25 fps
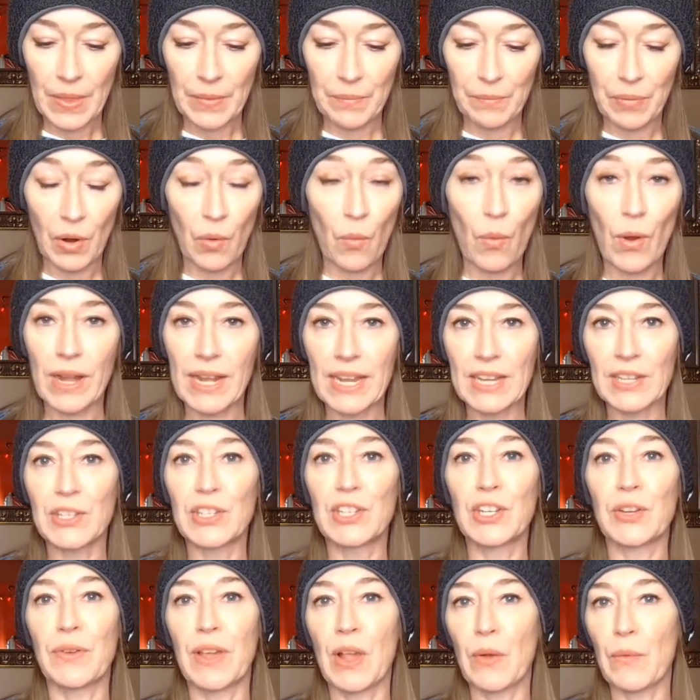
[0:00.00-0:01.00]
But what he's
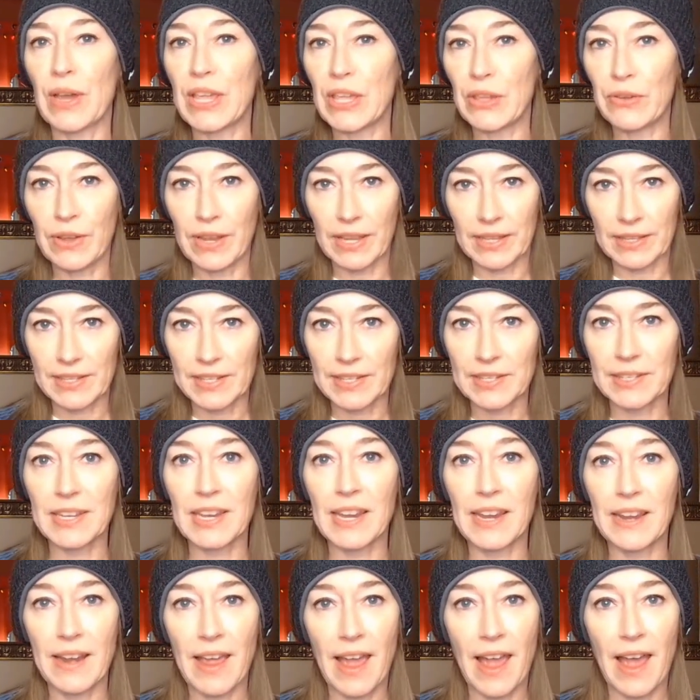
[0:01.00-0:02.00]
doing, what you can
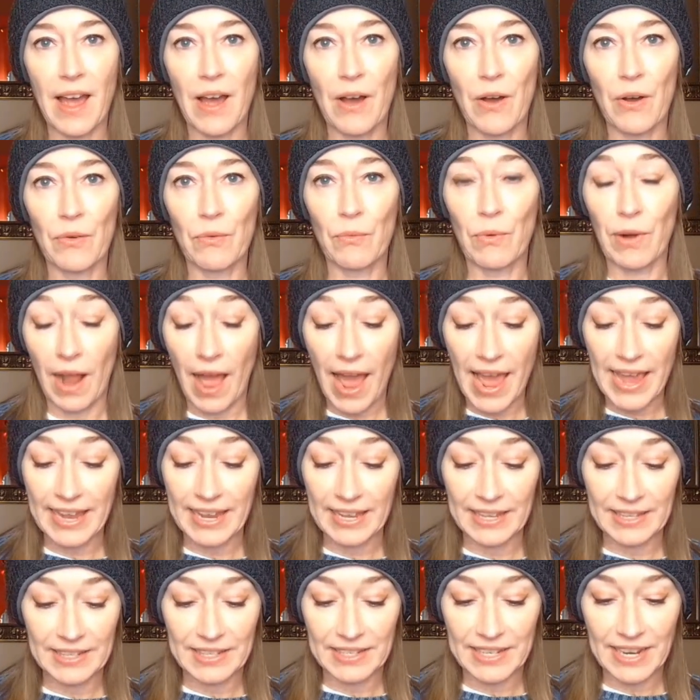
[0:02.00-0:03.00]
see now, what I
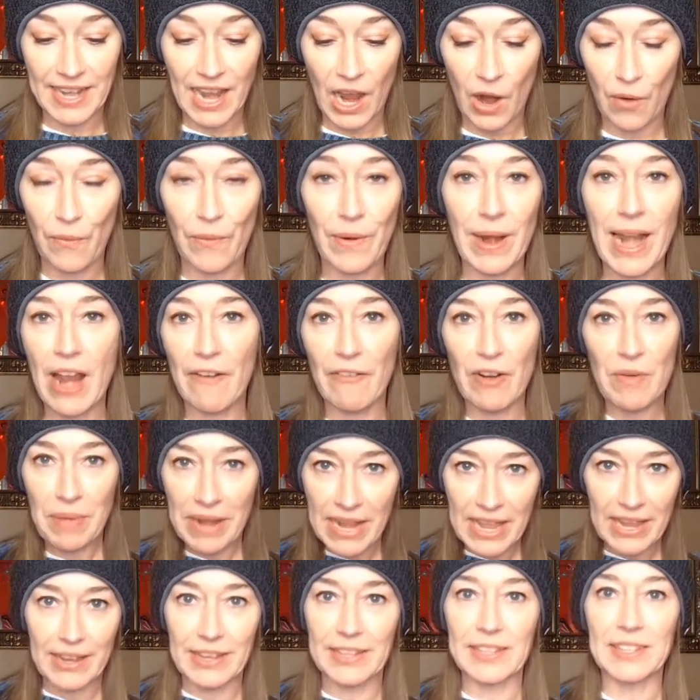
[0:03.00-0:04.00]
can see now, what
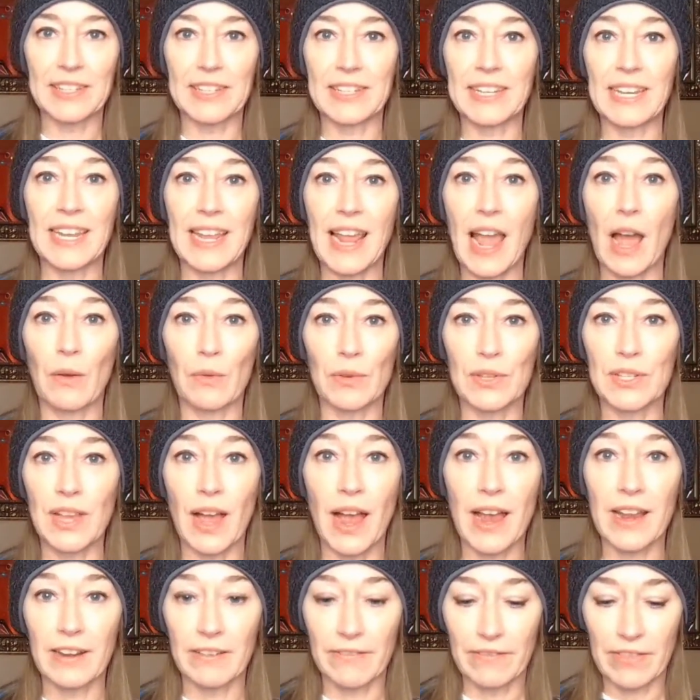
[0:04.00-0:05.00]
everybody could see
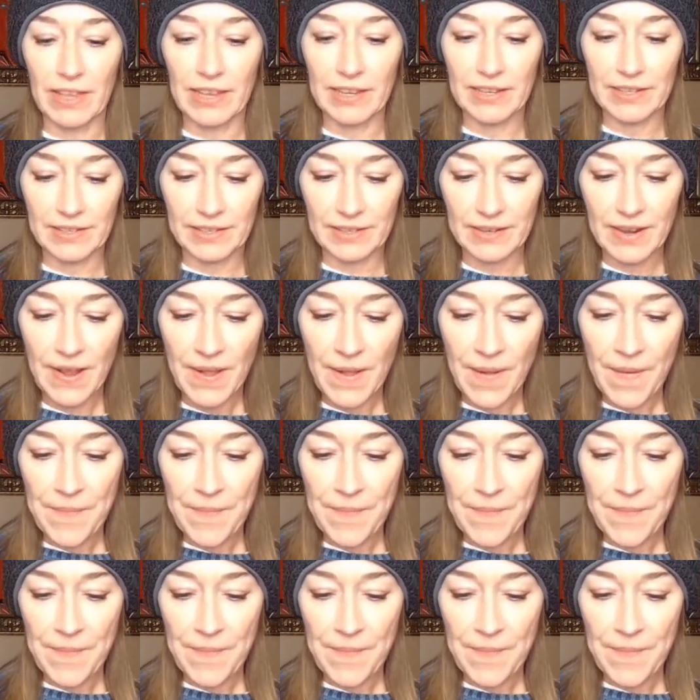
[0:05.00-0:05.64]
outside of this,